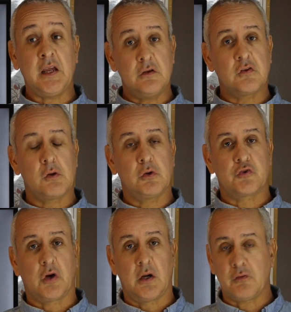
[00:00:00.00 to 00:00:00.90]
in two-wheel
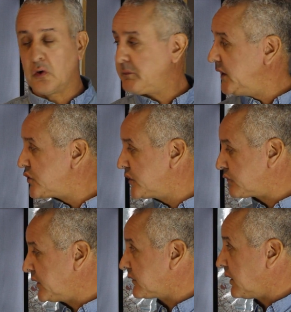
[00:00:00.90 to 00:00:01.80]
drive on
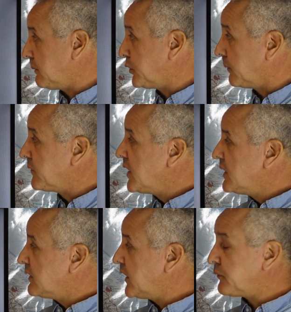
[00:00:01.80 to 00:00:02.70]
beaches, for example.
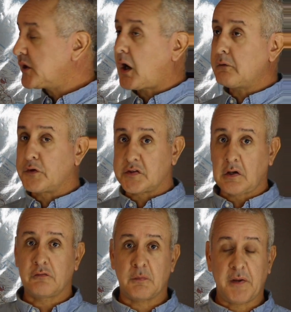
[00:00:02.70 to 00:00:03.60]
Now, if we go for
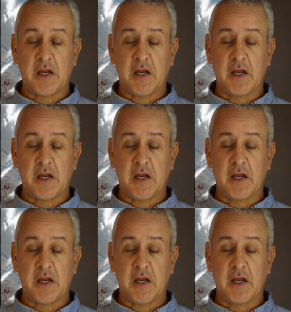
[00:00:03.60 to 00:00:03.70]
soft